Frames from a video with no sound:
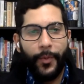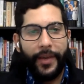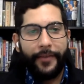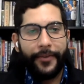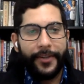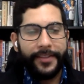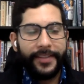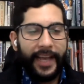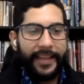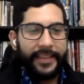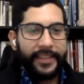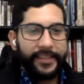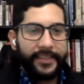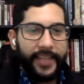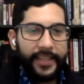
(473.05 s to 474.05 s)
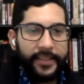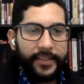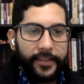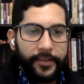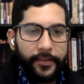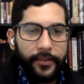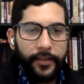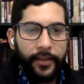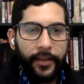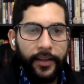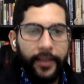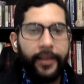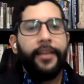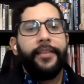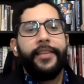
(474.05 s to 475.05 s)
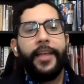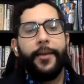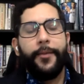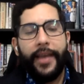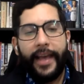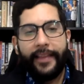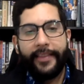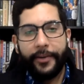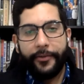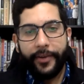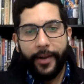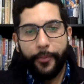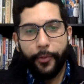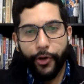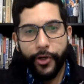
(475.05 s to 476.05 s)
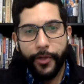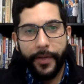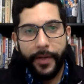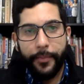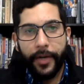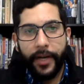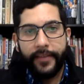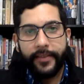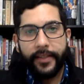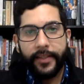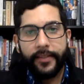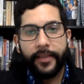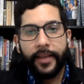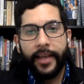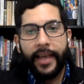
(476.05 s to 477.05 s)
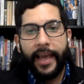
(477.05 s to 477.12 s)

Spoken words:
We first had the census, then we had the reapportionment process,